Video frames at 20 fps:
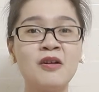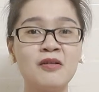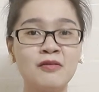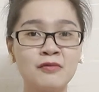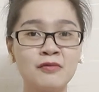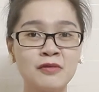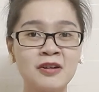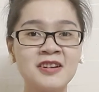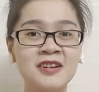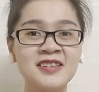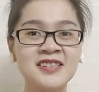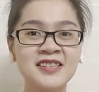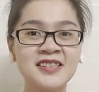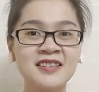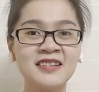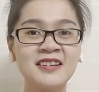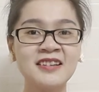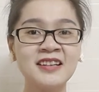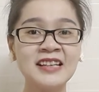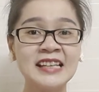
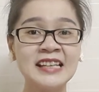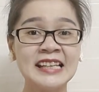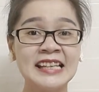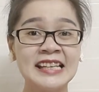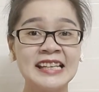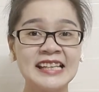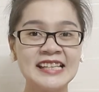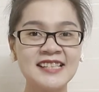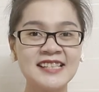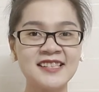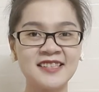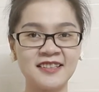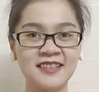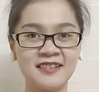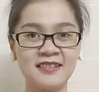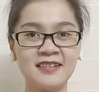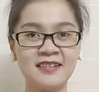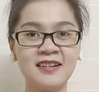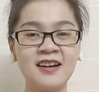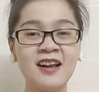Water
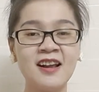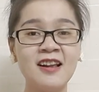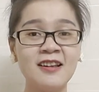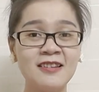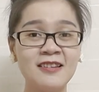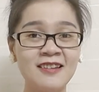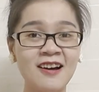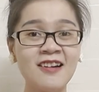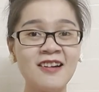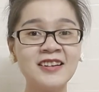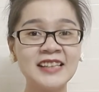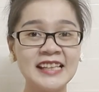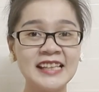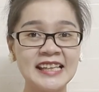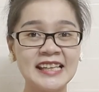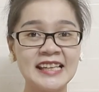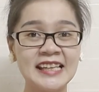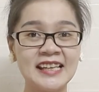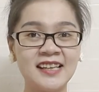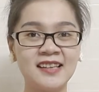heater. Long
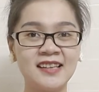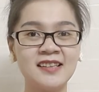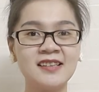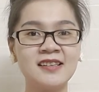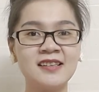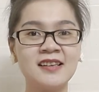E.